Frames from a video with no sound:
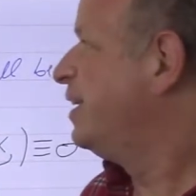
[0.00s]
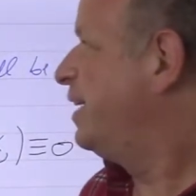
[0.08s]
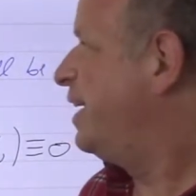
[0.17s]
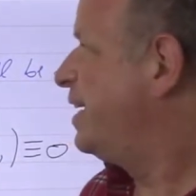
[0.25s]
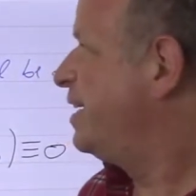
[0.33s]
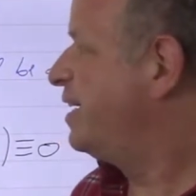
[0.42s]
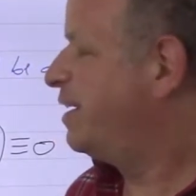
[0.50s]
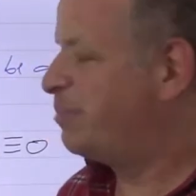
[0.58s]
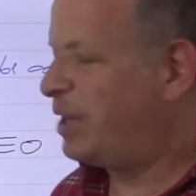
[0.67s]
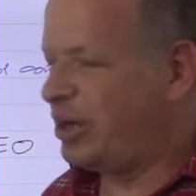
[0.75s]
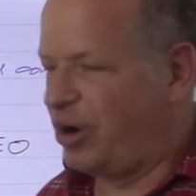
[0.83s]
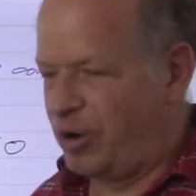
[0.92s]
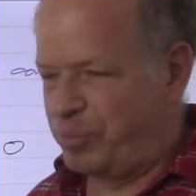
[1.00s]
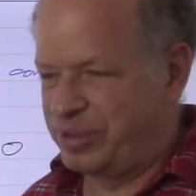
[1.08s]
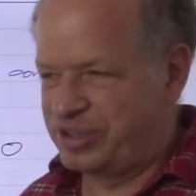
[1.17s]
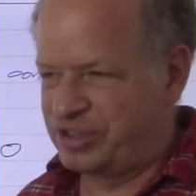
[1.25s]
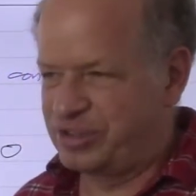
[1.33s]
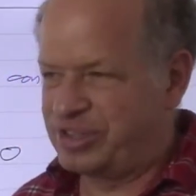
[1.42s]
And my hope
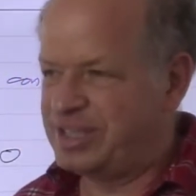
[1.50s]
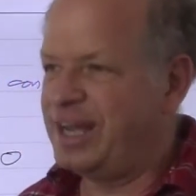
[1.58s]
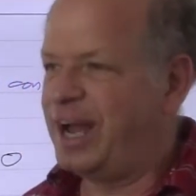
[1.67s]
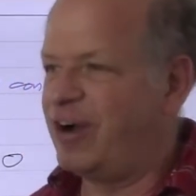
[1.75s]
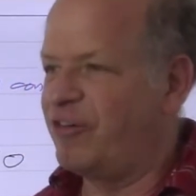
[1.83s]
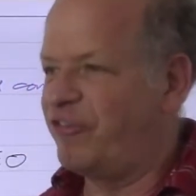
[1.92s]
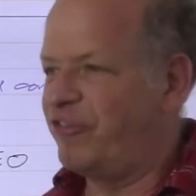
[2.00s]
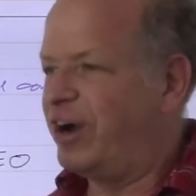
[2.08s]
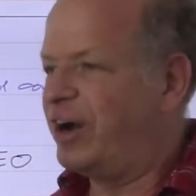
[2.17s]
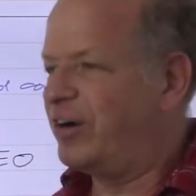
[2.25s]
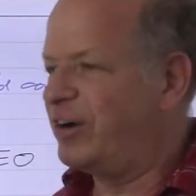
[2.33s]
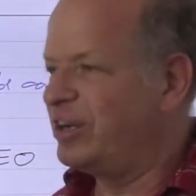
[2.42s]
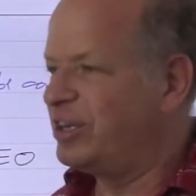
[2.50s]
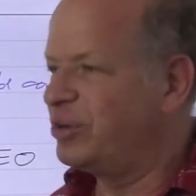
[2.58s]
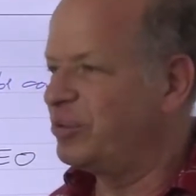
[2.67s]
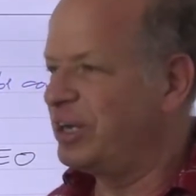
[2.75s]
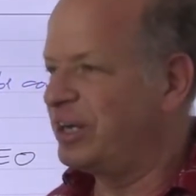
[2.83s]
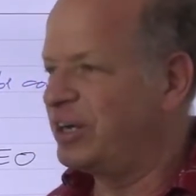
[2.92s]
was to see how far you
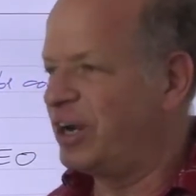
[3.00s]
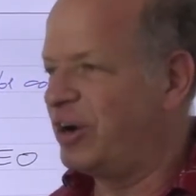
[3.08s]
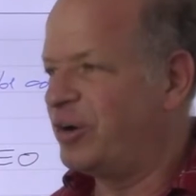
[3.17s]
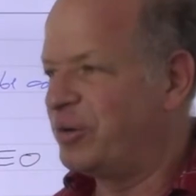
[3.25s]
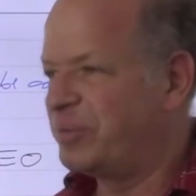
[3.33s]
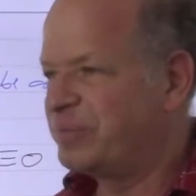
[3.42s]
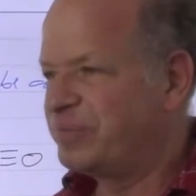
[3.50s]
will go,